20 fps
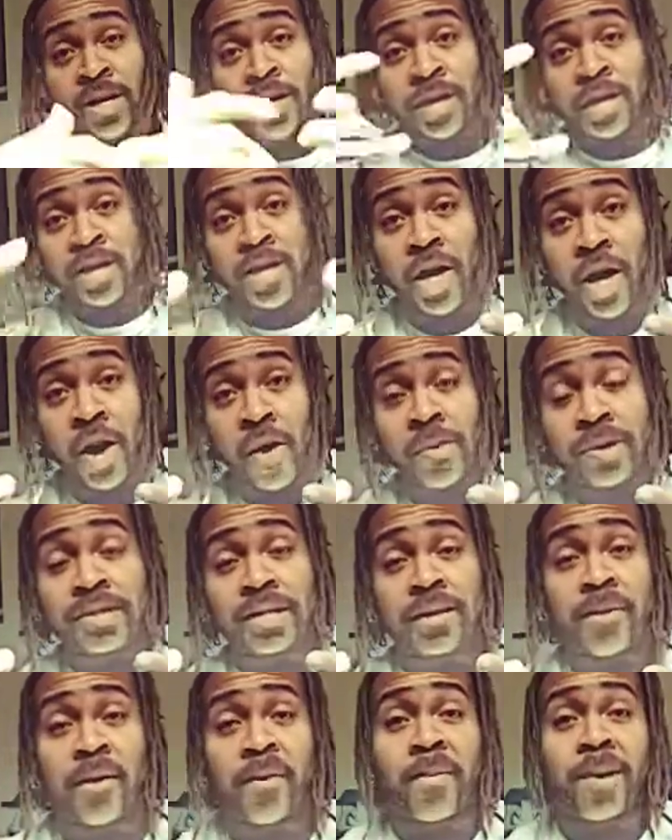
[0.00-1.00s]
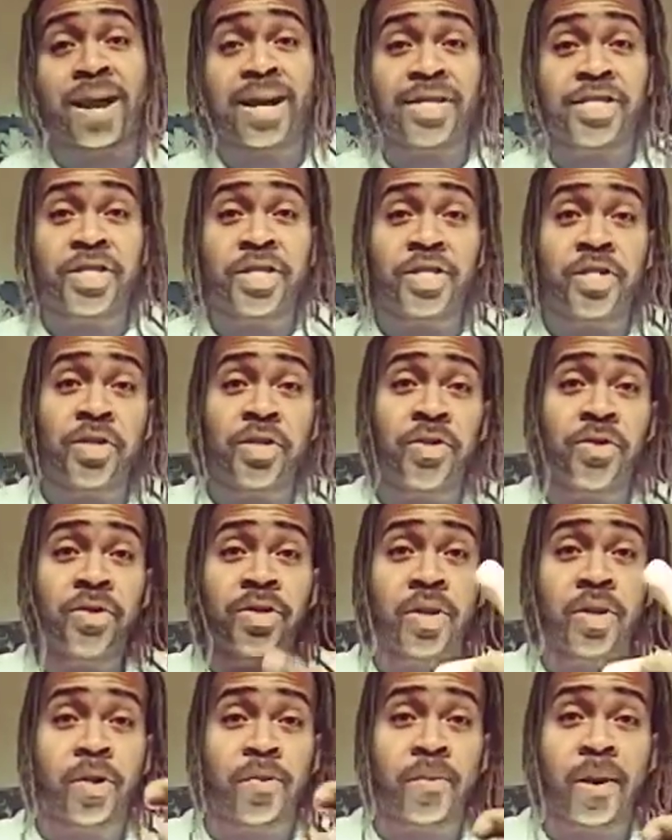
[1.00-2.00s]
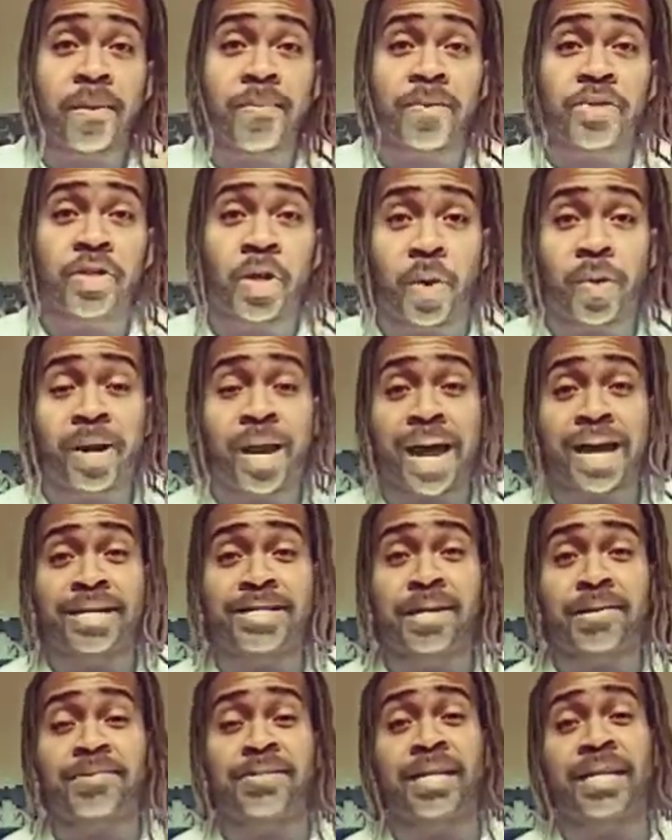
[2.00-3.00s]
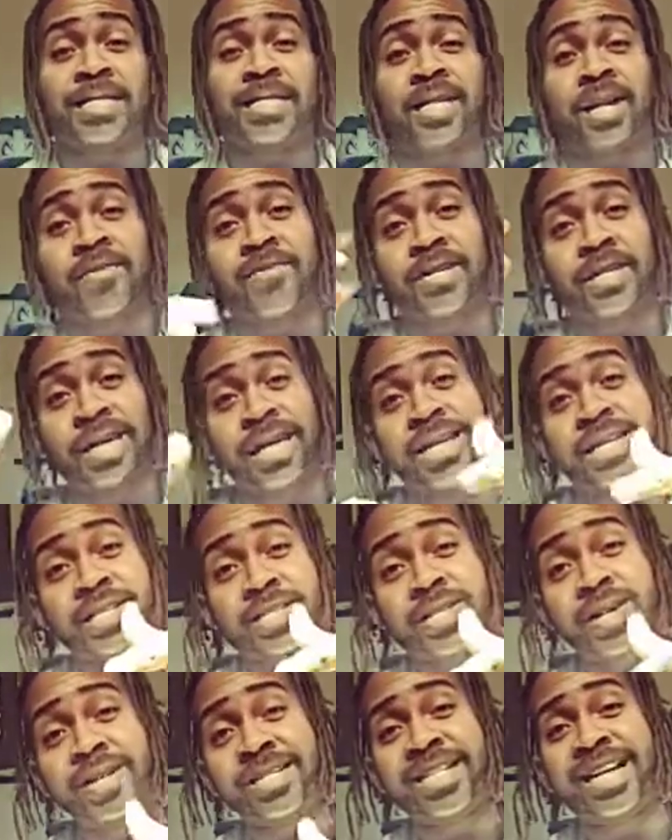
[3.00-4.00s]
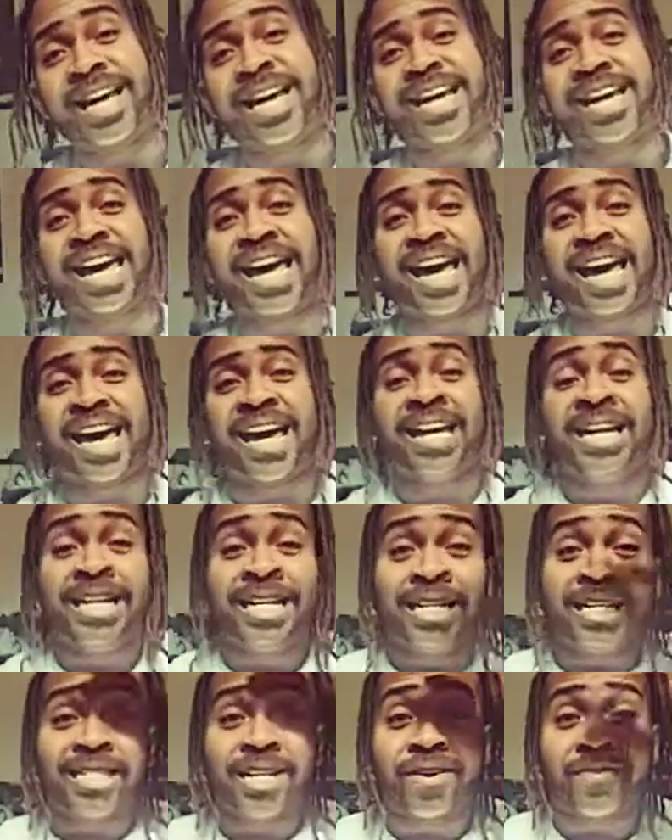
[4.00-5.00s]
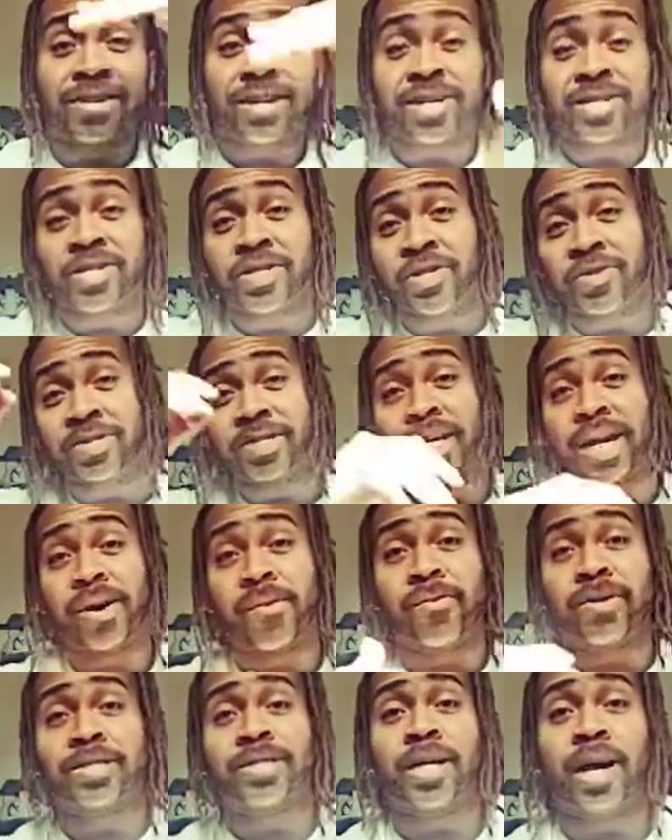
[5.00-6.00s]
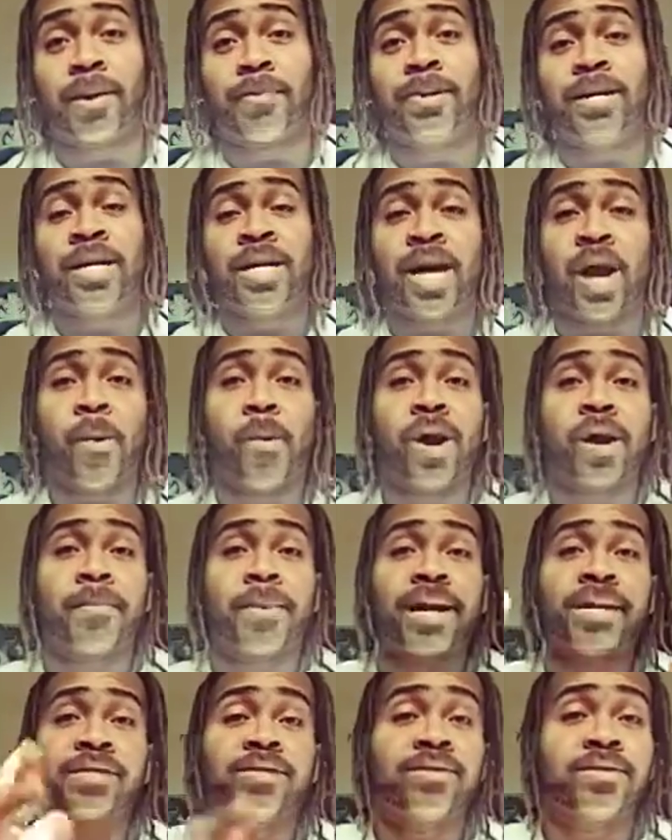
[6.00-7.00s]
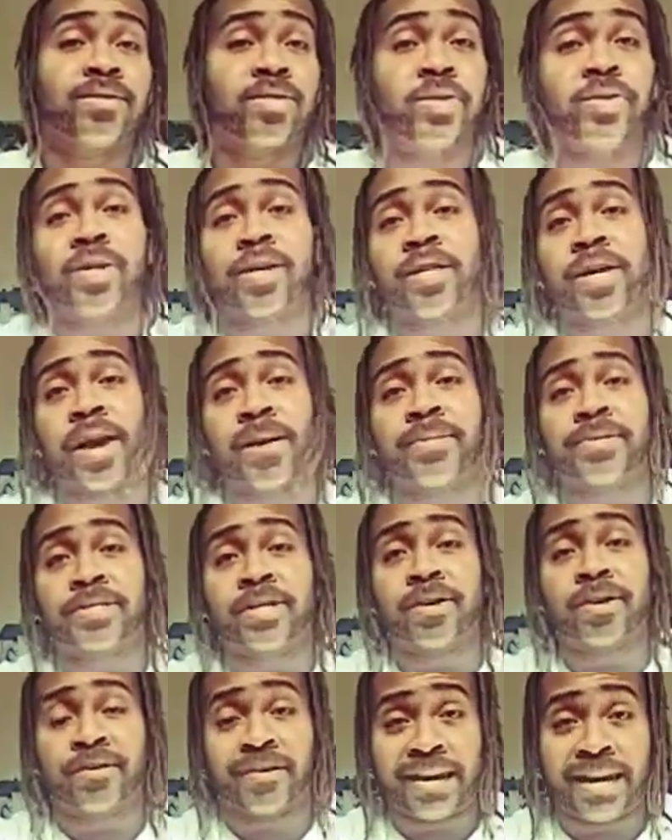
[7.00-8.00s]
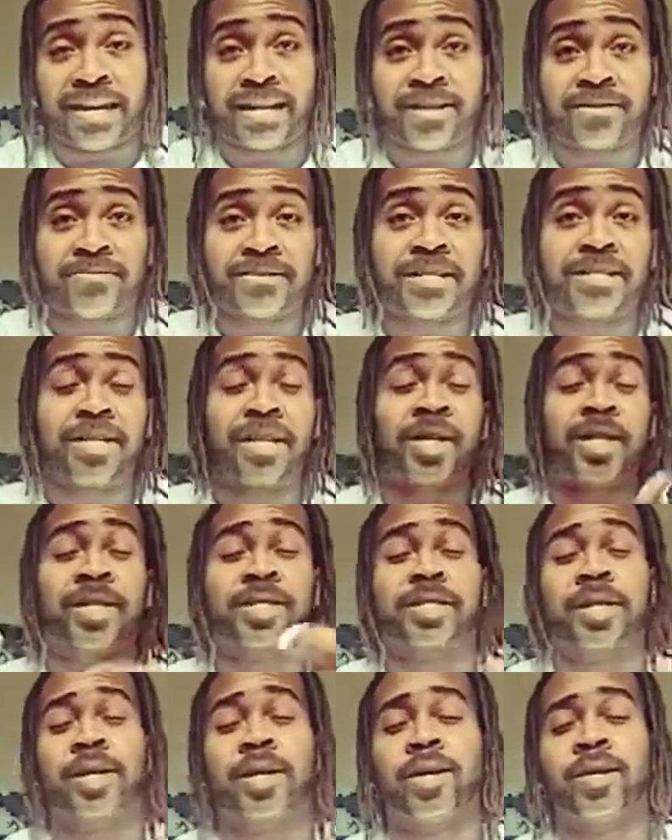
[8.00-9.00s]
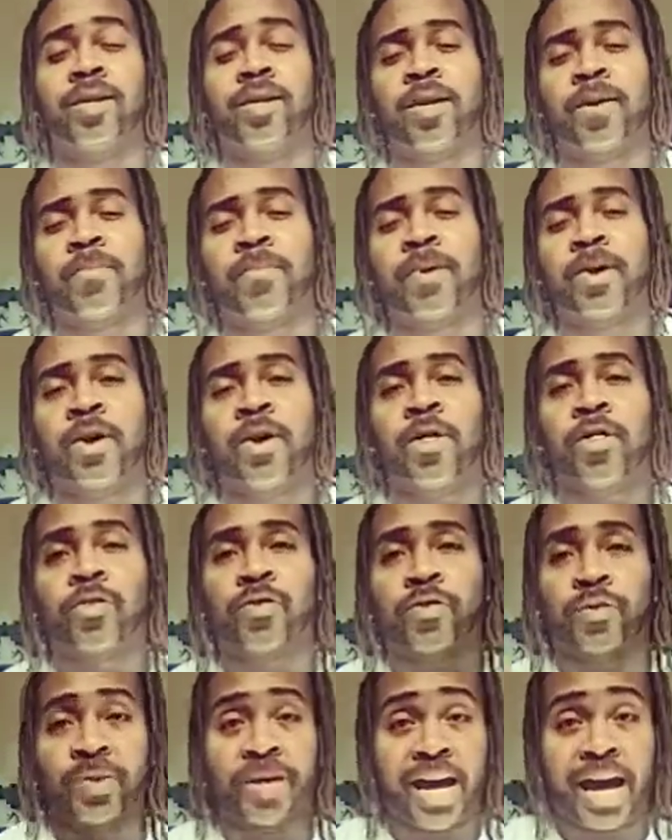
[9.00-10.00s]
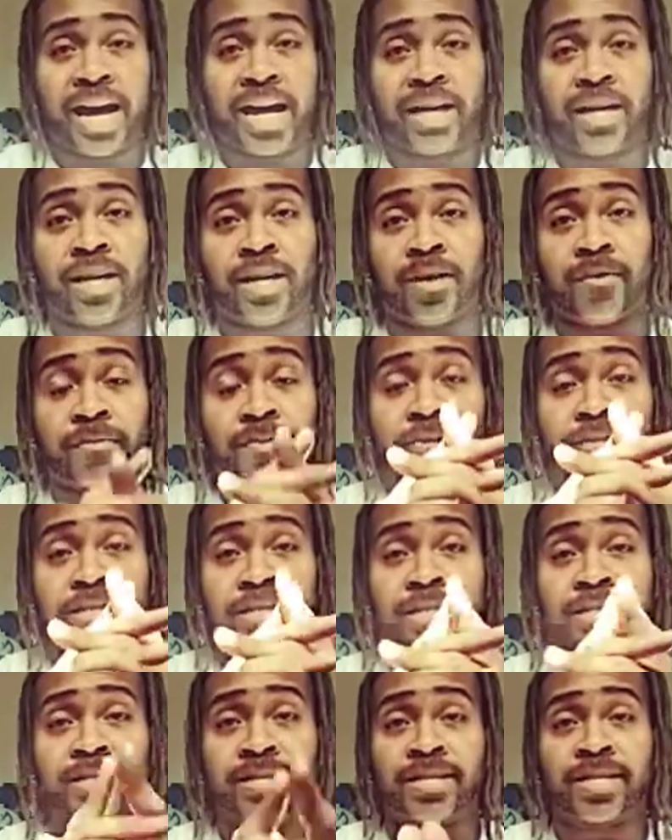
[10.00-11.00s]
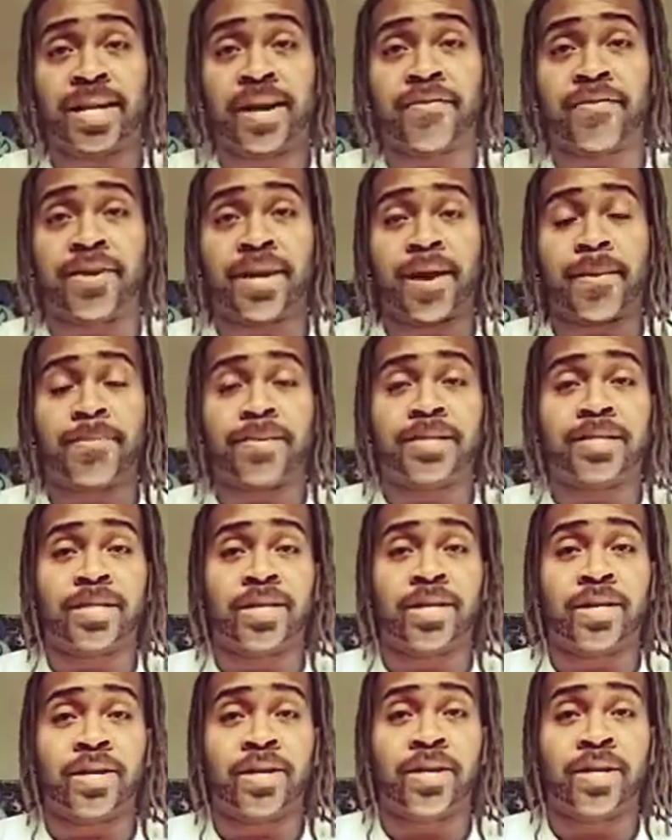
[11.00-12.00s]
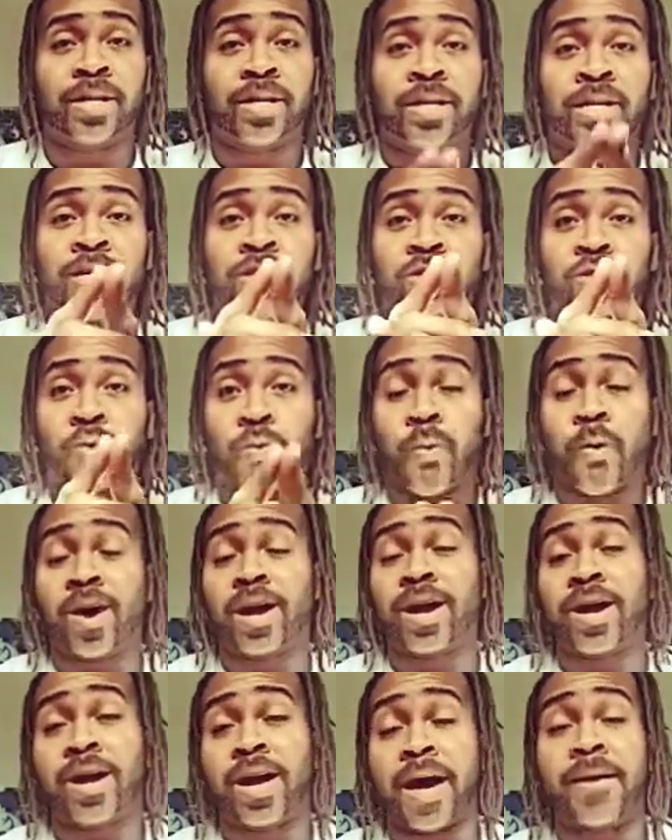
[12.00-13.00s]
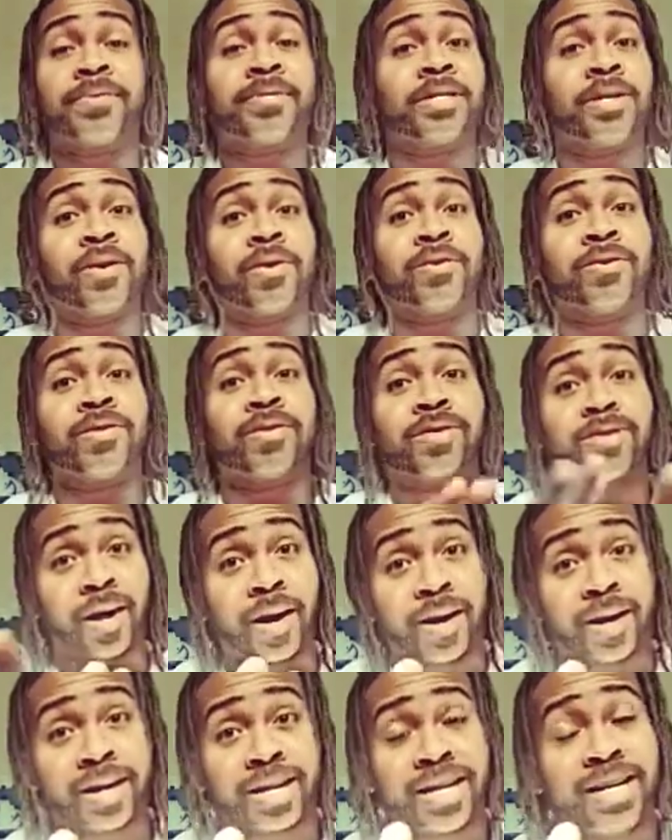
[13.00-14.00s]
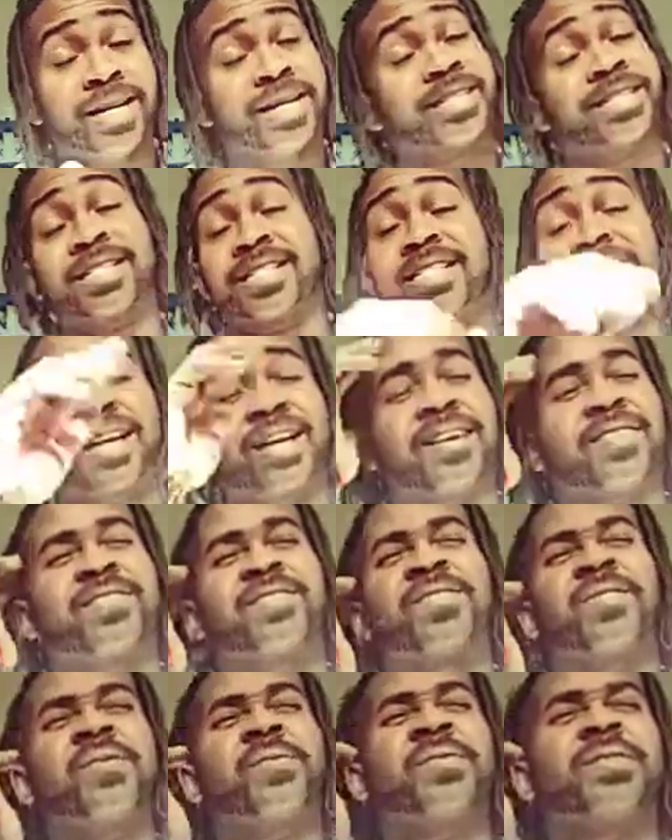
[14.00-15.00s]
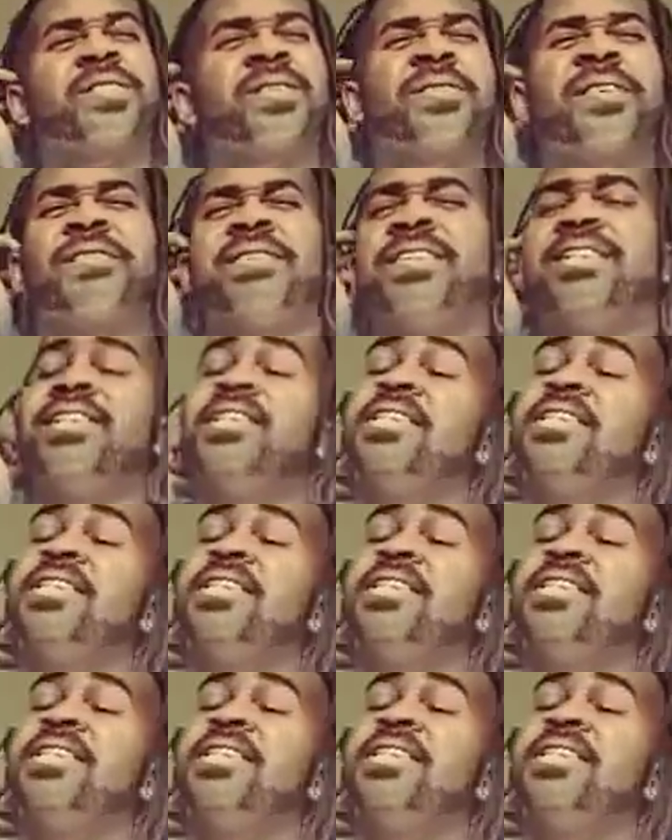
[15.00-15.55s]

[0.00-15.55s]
Yo, what's up, everybody? It's your dude, your rebel, your guy steps to next level, King the Sergeant, aka Level 92, saying what's up, and welcome back to another episode of KeeKlip. This here is KeeKlip 380 for season 7, episode 30. I was gonna say 21, so in it.